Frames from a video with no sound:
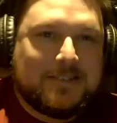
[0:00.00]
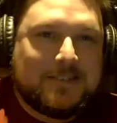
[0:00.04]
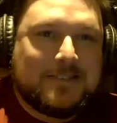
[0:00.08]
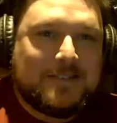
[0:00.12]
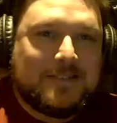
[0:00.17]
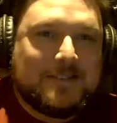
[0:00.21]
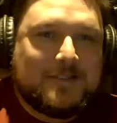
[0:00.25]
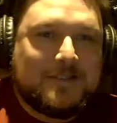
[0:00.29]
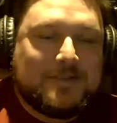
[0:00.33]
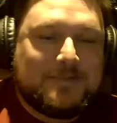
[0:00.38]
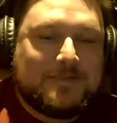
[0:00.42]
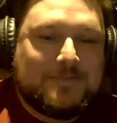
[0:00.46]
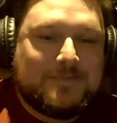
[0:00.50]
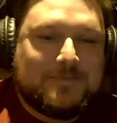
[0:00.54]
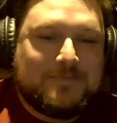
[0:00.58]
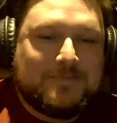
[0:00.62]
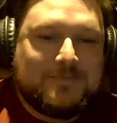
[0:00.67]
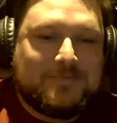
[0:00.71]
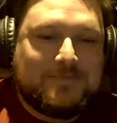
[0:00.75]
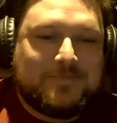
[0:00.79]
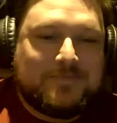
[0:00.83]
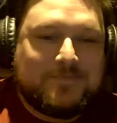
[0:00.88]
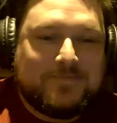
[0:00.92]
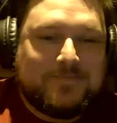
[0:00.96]

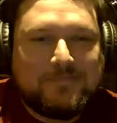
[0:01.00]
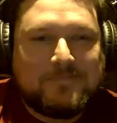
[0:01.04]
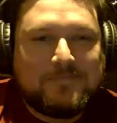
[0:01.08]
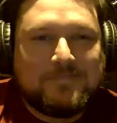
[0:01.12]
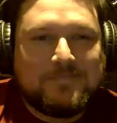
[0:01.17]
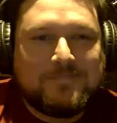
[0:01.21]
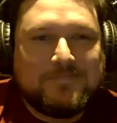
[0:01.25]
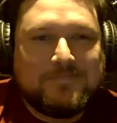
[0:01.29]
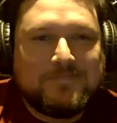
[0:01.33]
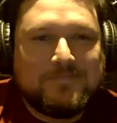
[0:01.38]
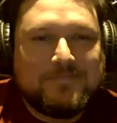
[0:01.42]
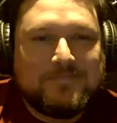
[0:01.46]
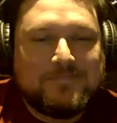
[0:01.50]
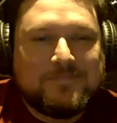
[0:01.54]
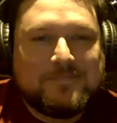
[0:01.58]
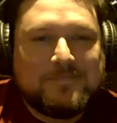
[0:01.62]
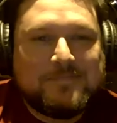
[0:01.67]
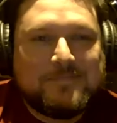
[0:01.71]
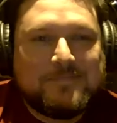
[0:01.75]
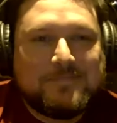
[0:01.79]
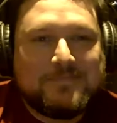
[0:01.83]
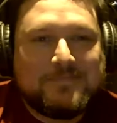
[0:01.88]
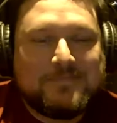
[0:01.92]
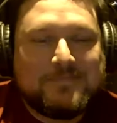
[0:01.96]

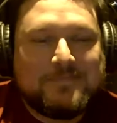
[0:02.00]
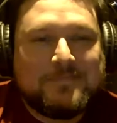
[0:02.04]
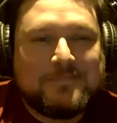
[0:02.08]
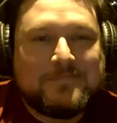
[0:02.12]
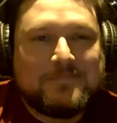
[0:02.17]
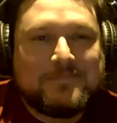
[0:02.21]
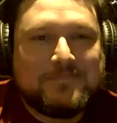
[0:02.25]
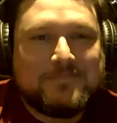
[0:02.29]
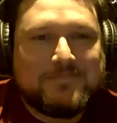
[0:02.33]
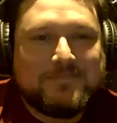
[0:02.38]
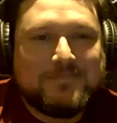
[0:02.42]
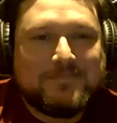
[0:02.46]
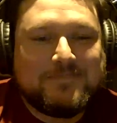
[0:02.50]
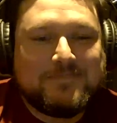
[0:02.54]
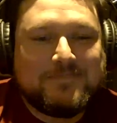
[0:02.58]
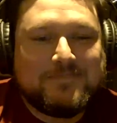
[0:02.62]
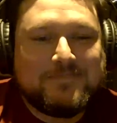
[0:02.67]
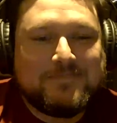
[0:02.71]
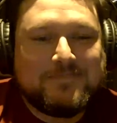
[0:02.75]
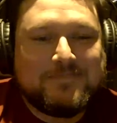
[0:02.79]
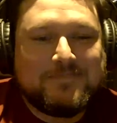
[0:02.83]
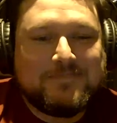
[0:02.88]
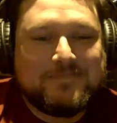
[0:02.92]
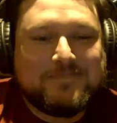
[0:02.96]

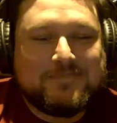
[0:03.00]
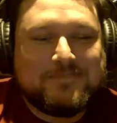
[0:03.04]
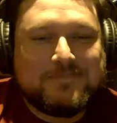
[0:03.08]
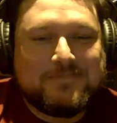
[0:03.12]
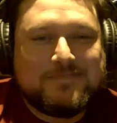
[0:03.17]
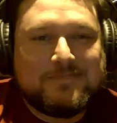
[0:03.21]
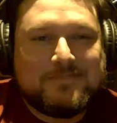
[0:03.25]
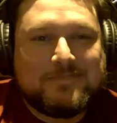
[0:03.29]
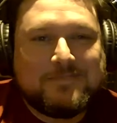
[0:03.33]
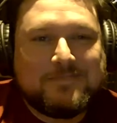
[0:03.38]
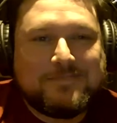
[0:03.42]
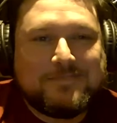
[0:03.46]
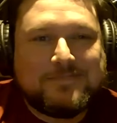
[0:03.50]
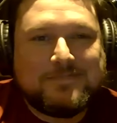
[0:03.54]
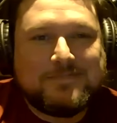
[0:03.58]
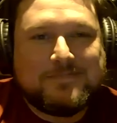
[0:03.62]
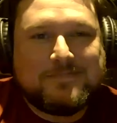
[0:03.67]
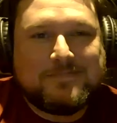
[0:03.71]
(not speaking)